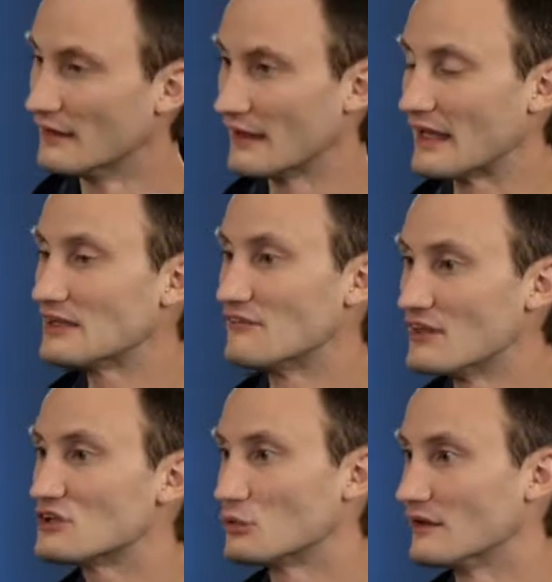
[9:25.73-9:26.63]

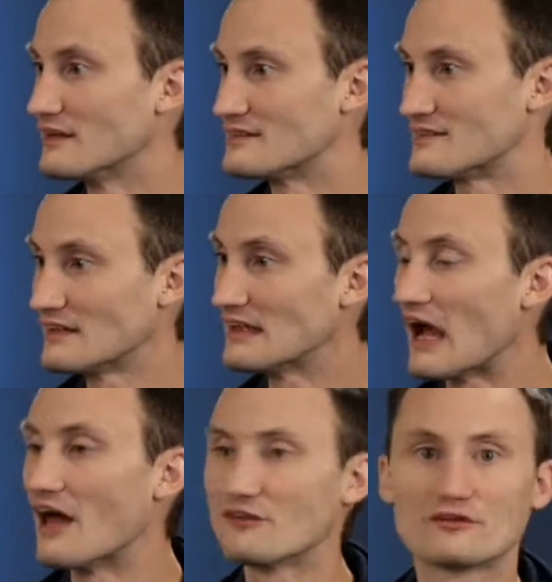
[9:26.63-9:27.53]
individual in the city
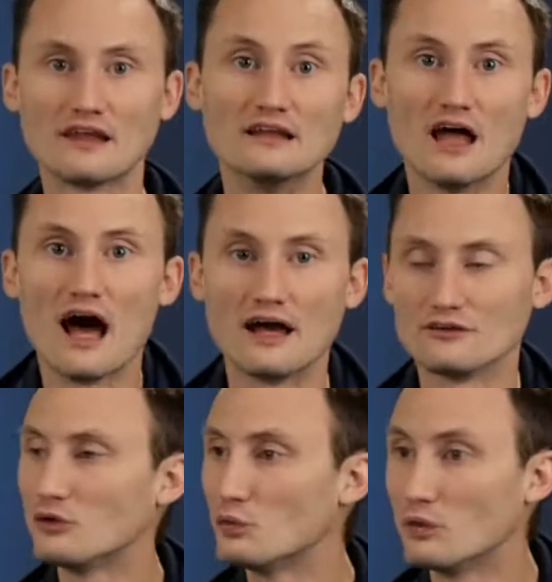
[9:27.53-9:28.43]
other than Lot
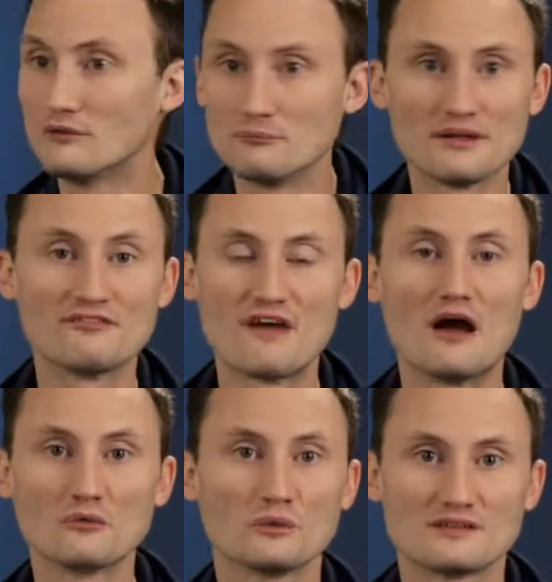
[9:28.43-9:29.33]
who wouldn't be
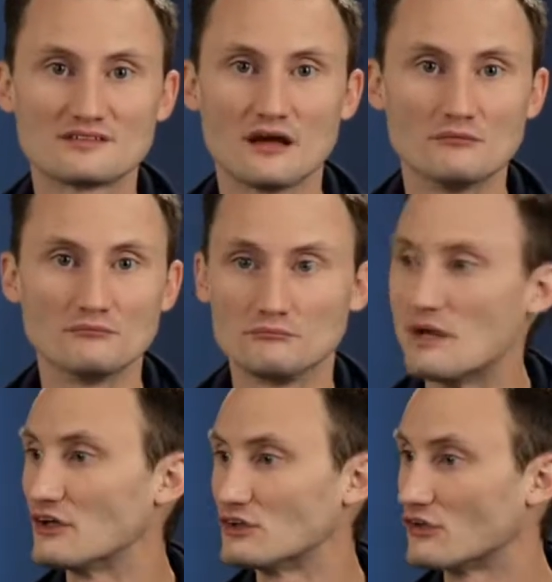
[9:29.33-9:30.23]
found with some
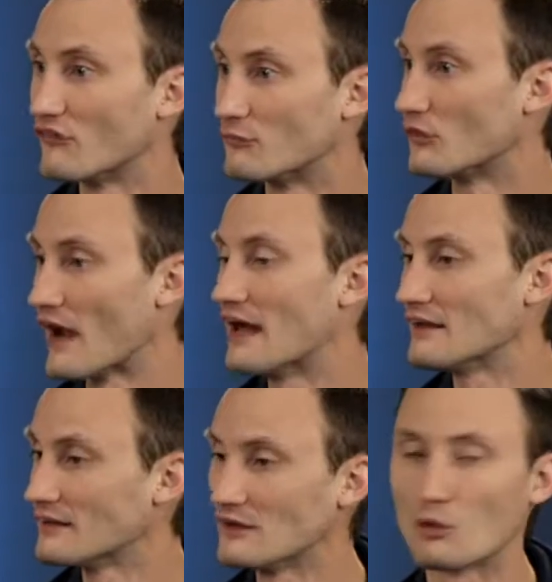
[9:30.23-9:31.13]
measure of
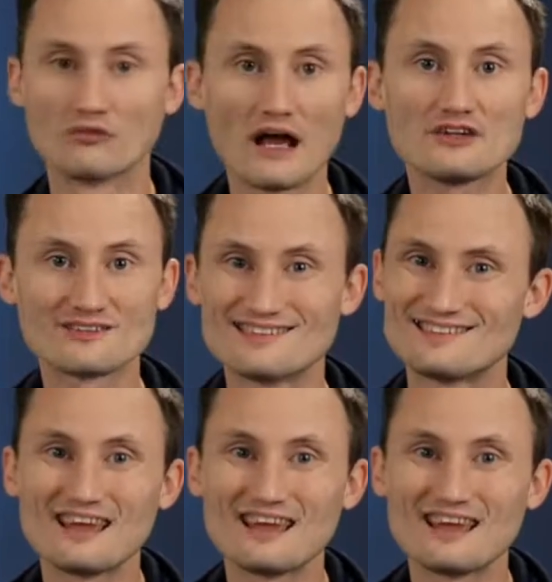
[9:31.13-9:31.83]
morality or righteousness.